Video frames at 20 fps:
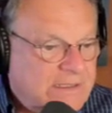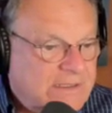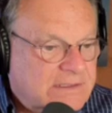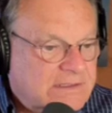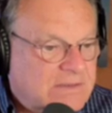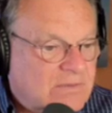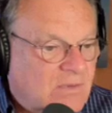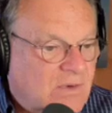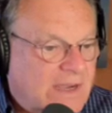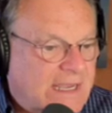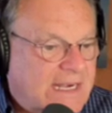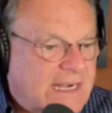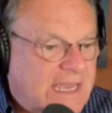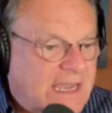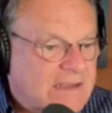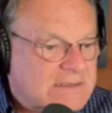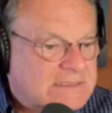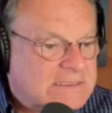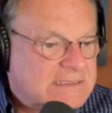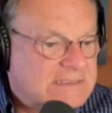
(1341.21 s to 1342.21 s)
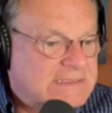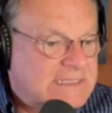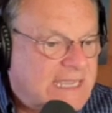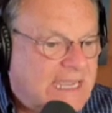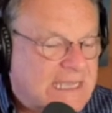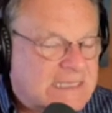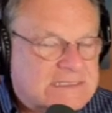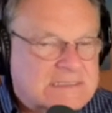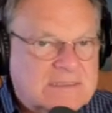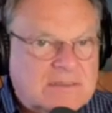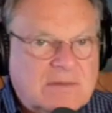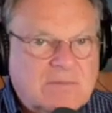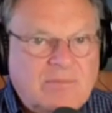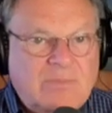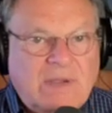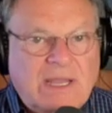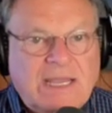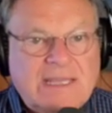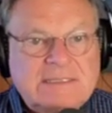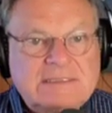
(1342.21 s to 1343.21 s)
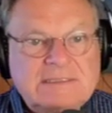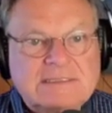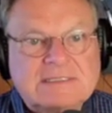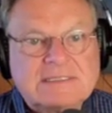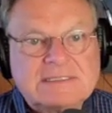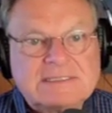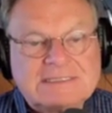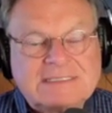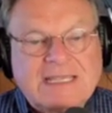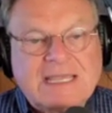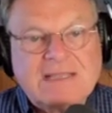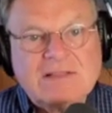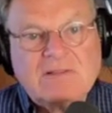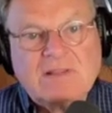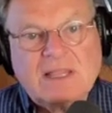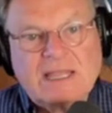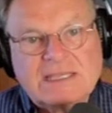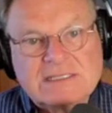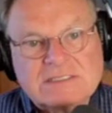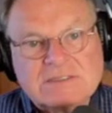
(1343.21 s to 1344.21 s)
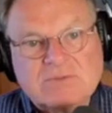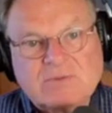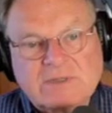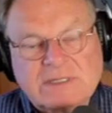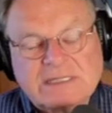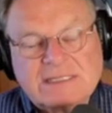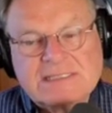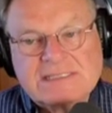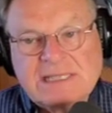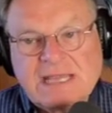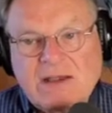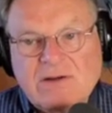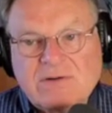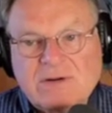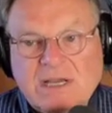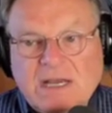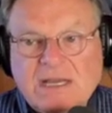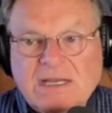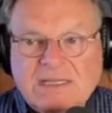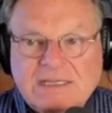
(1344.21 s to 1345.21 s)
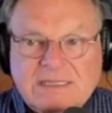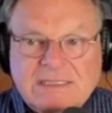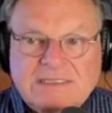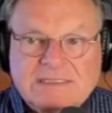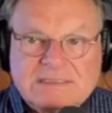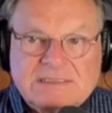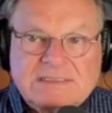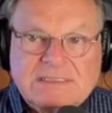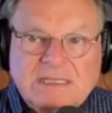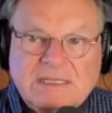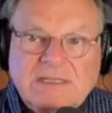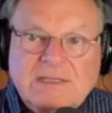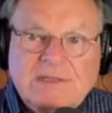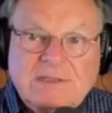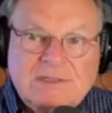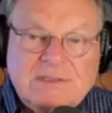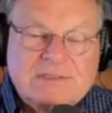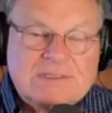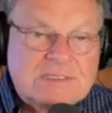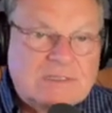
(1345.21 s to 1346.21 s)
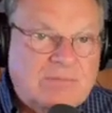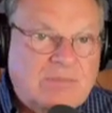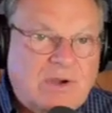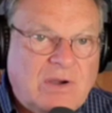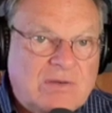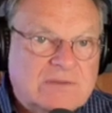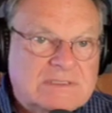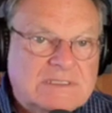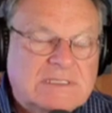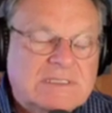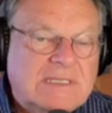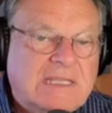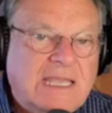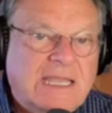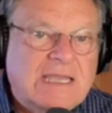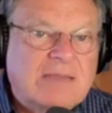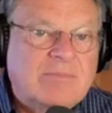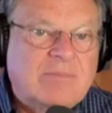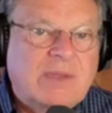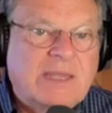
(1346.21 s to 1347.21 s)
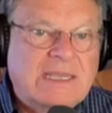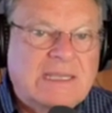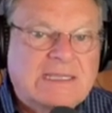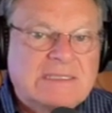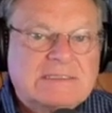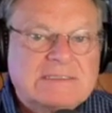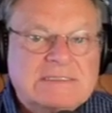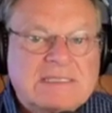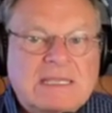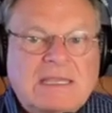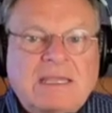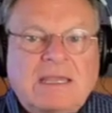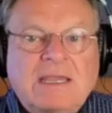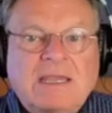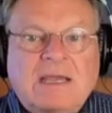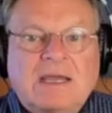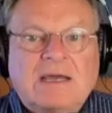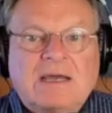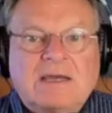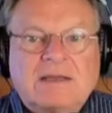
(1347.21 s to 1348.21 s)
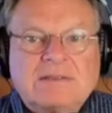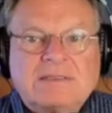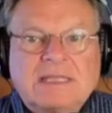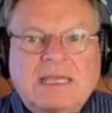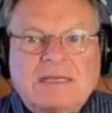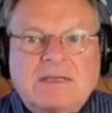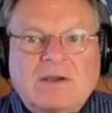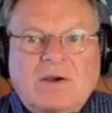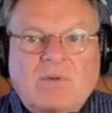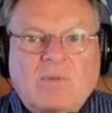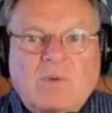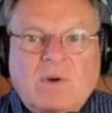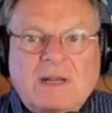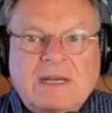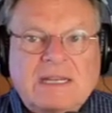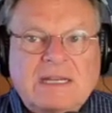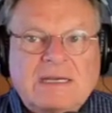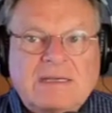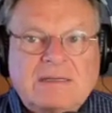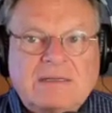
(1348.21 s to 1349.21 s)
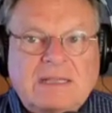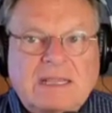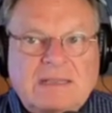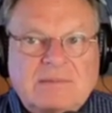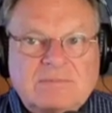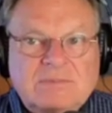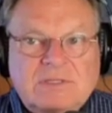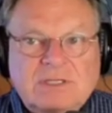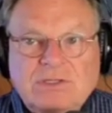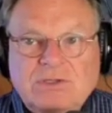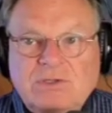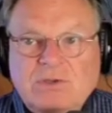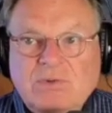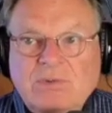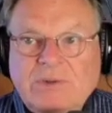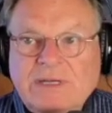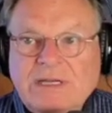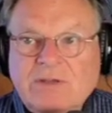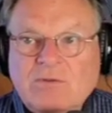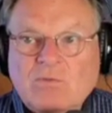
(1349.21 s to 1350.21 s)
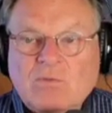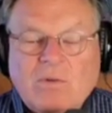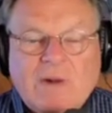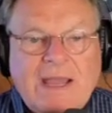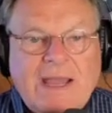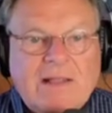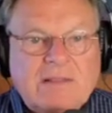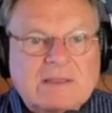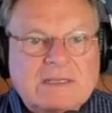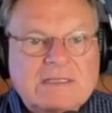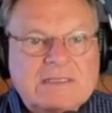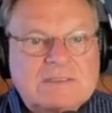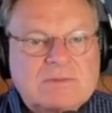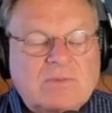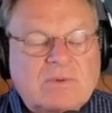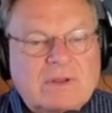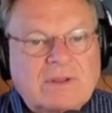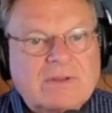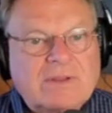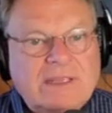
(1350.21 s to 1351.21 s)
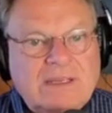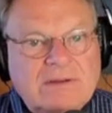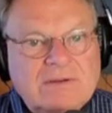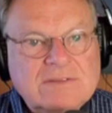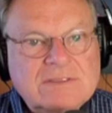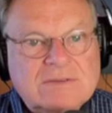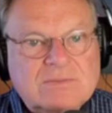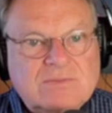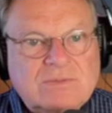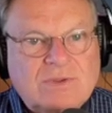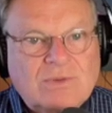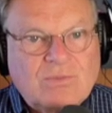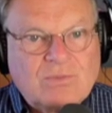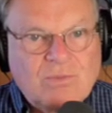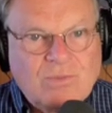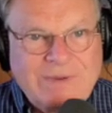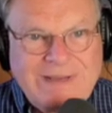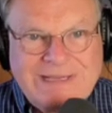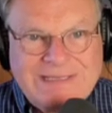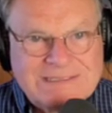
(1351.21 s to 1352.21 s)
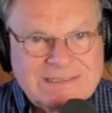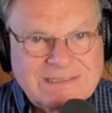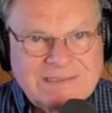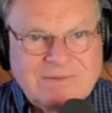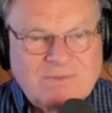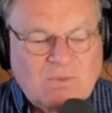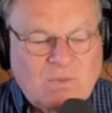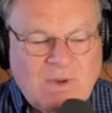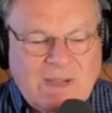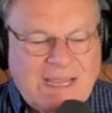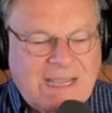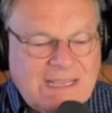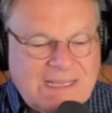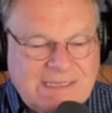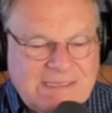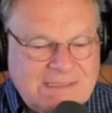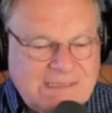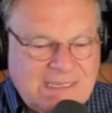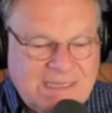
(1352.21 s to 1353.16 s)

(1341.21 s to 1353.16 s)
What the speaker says: The White House has asked Biden to say less when he's out on his supposed campaigns. They don't want him to do any rallies. Well, here's the reason why